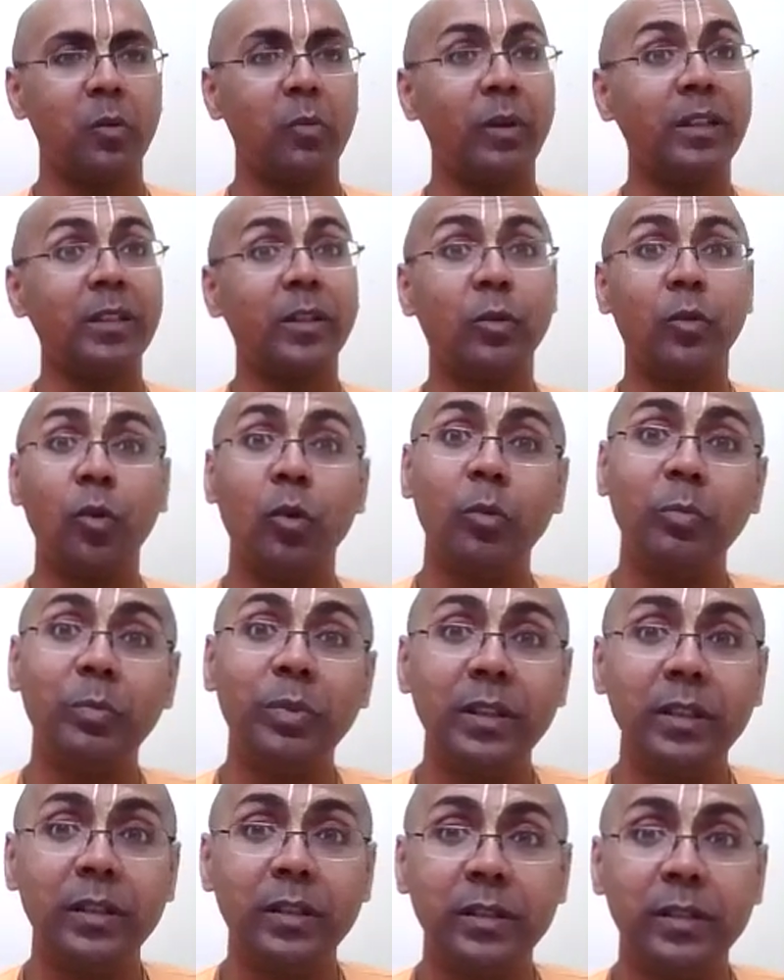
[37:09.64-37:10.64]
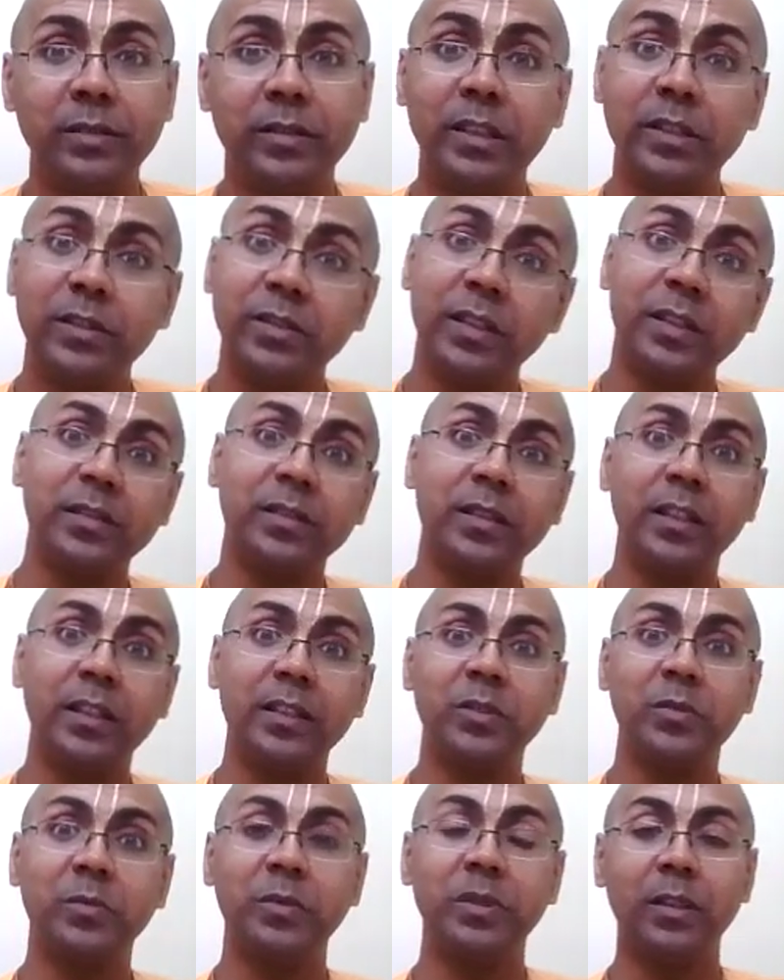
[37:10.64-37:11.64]
When the gopis, they
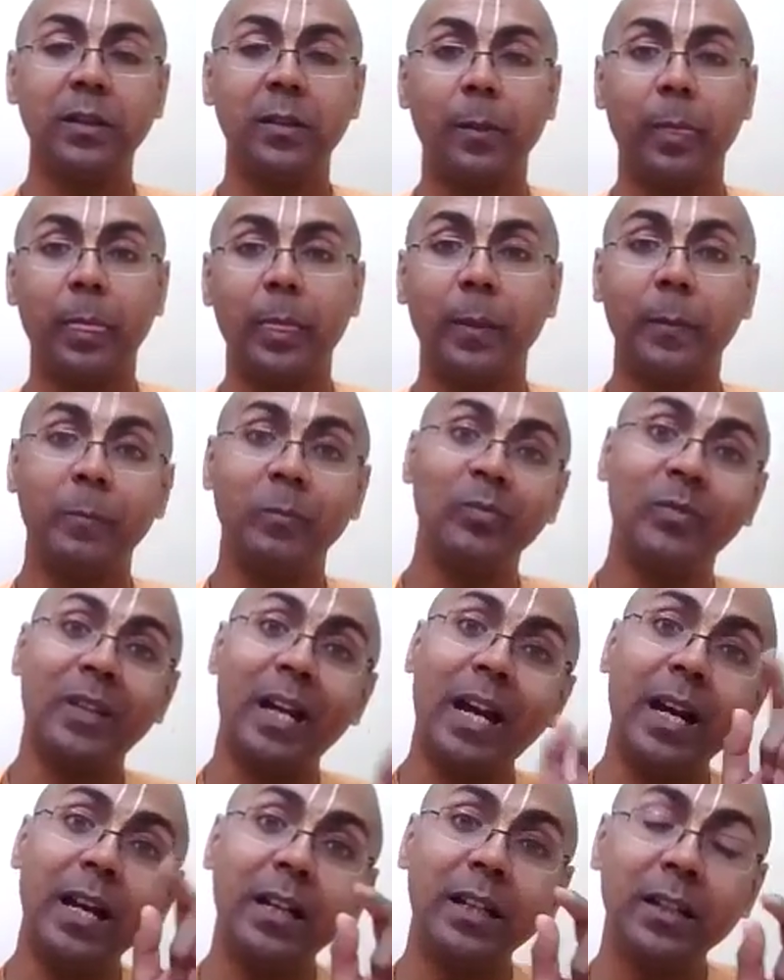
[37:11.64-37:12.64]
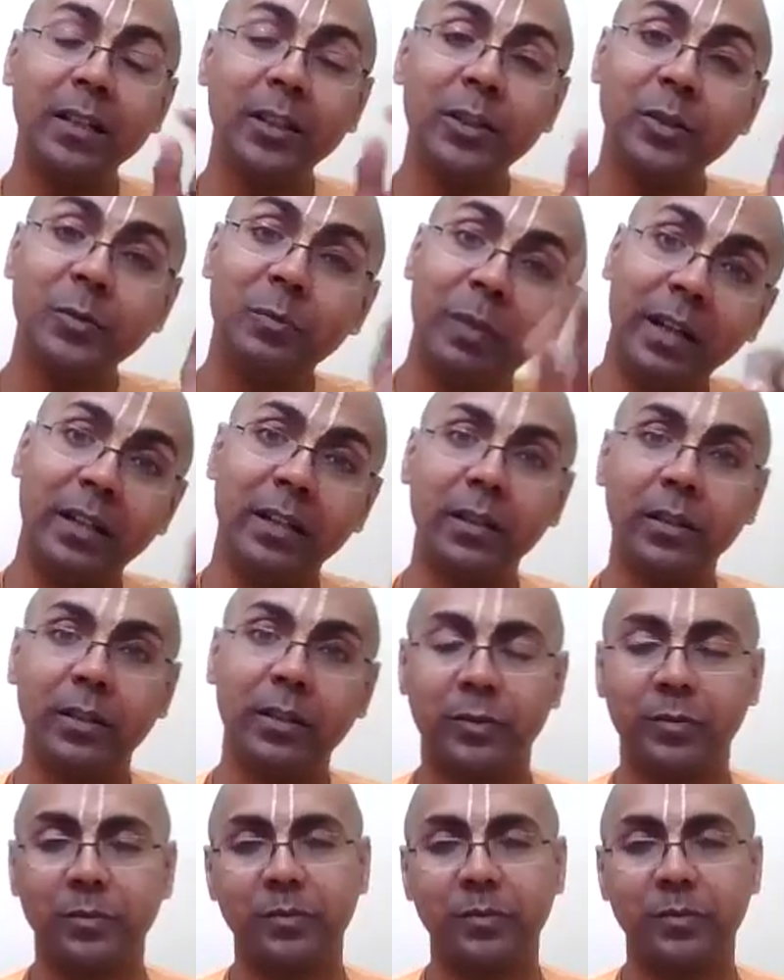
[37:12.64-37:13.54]
chastise me, that is better.